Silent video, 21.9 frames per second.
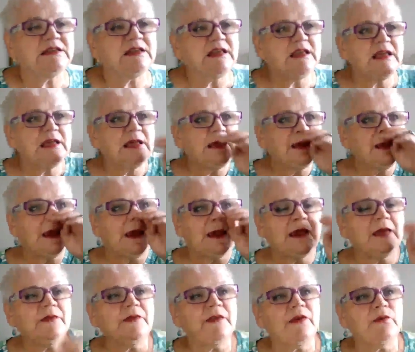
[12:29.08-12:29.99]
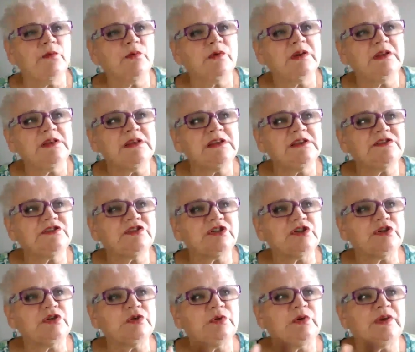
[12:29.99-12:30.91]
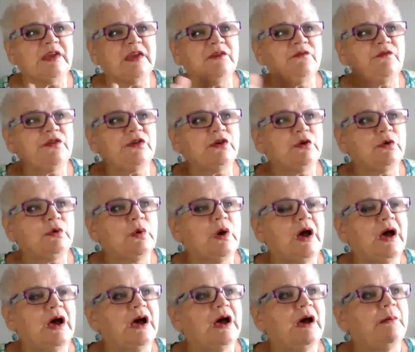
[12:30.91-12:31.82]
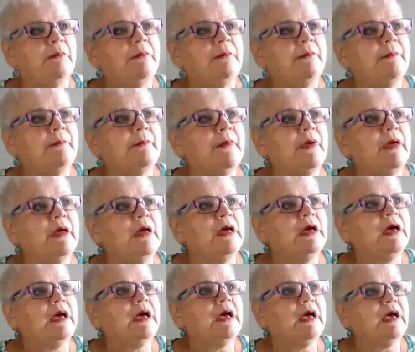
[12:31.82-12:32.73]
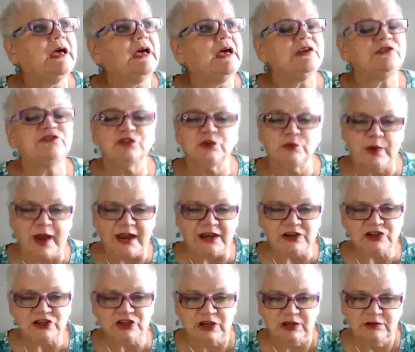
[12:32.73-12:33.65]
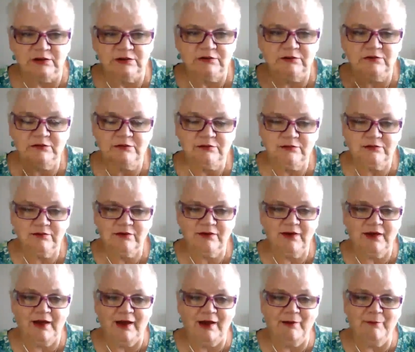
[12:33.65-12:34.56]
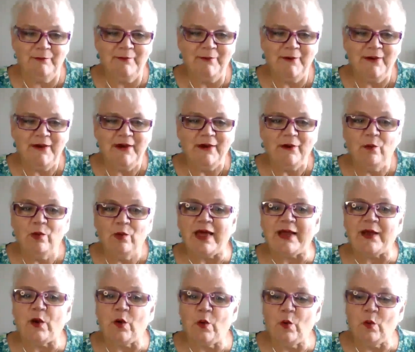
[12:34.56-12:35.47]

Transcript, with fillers: they they really do give you um, a direction. Um, like,